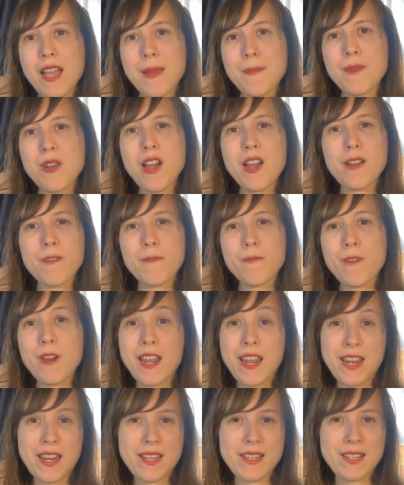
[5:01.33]
I'm not
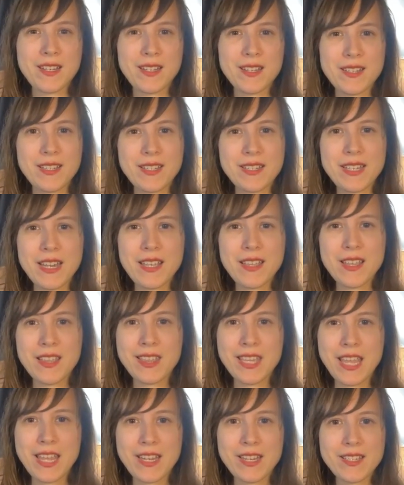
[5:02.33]
afraid to say the
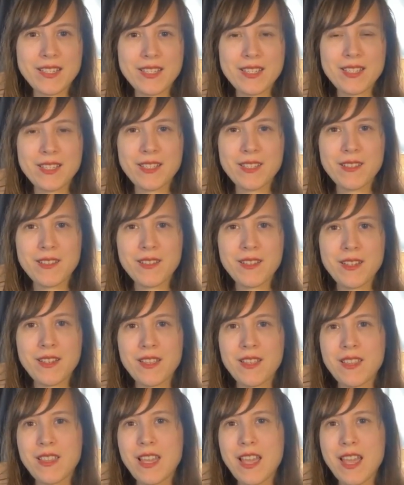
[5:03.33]
things
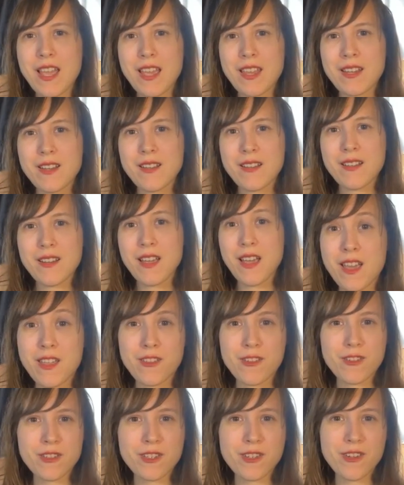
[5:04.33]
that
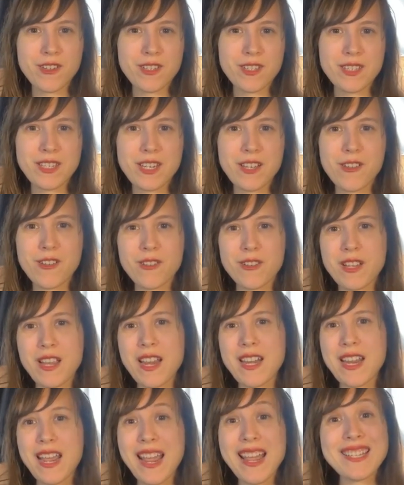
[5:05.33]
others are still
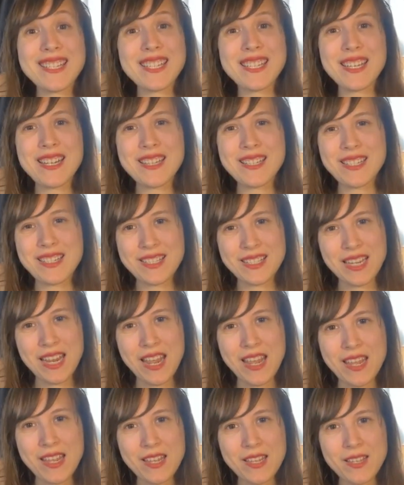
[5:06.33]
kind of hesitant to
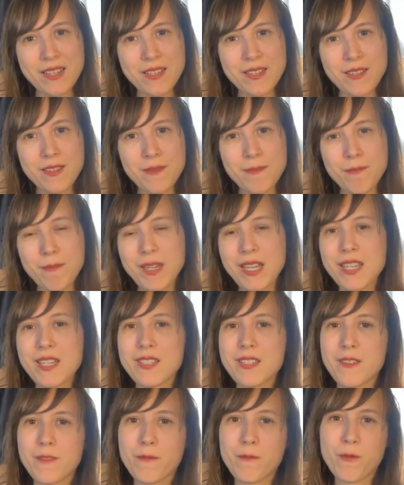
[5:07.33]
say
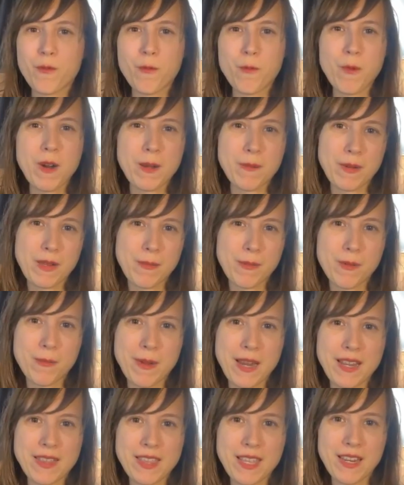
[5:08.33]
because of what people
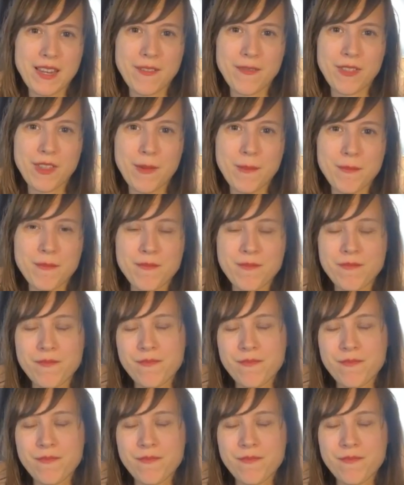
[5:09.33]
might think of them.